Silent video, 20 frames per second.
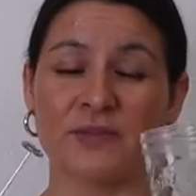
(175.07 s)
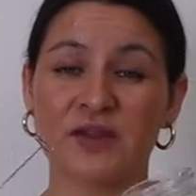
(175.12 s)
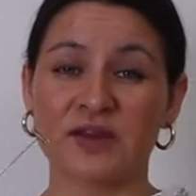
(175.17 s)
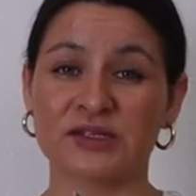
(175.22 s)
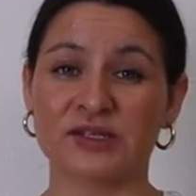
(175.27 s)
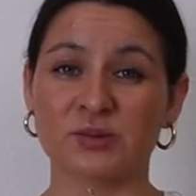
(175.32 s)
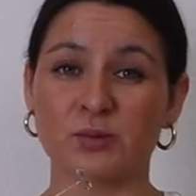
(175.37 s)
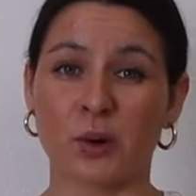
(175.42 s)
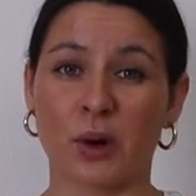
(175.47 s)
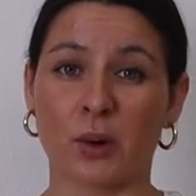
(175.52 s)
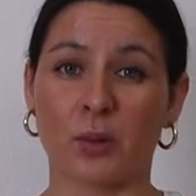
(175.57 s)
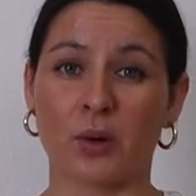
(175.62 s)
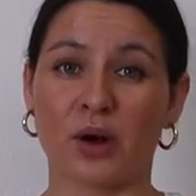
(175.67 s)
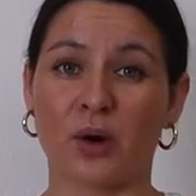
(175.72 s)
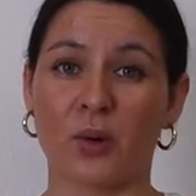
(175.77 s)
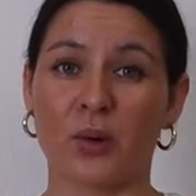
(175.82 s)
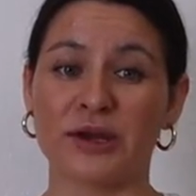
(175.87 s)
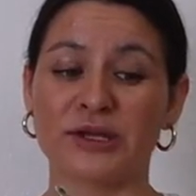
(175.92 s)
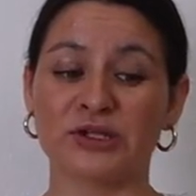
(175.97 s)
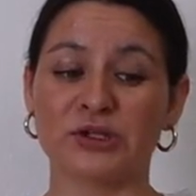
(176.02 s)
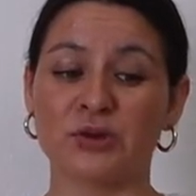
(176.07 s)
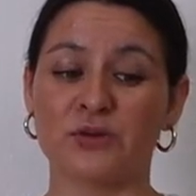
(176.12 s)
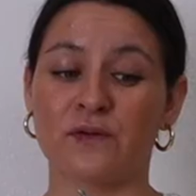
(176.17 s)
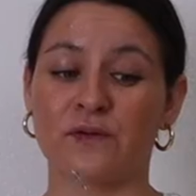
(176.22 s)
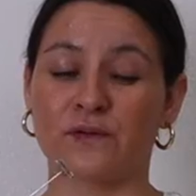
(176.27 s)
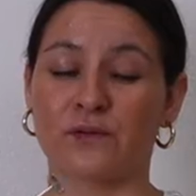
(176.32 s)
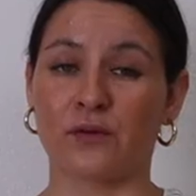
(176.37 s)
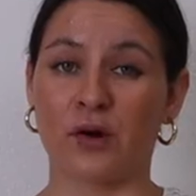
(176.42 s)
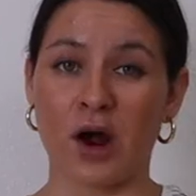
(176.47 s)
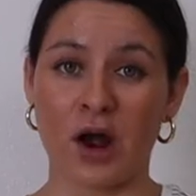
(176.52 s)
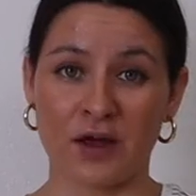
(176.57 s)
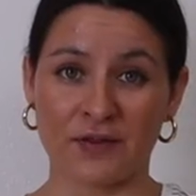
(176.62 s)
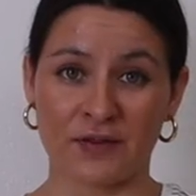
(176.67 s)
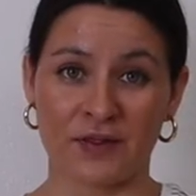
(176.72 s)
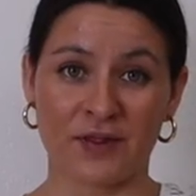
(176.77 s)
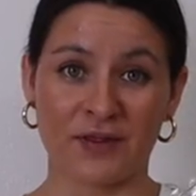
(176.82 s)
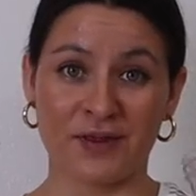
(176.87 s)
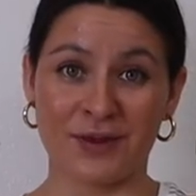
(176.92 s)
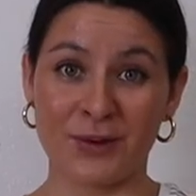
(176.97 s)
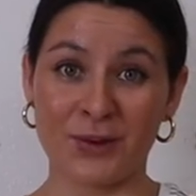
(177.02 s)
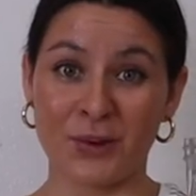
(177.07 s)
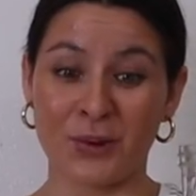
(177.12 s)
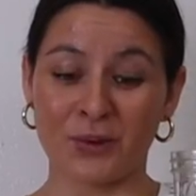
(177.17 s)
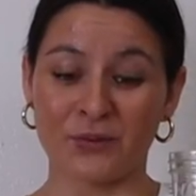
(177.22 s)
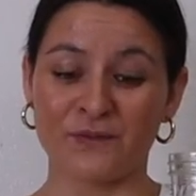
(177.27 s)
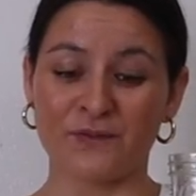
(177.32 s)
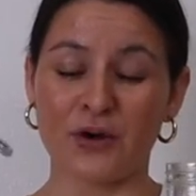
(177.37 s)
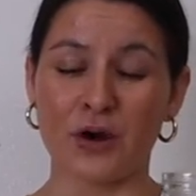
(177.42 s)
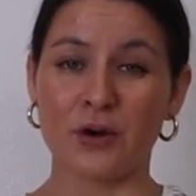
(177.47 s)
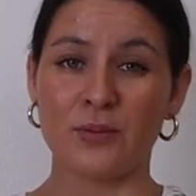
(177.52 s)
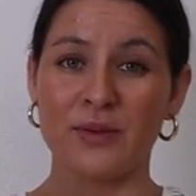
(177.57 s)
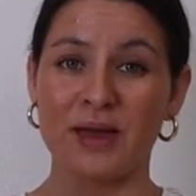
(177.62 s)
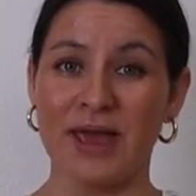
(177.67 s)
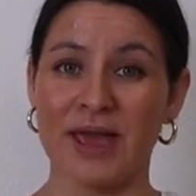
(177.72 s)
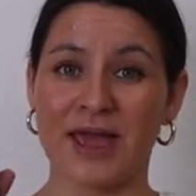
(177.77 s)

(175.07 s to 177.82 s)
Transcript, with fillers: This is where we're going to froth the cold foam.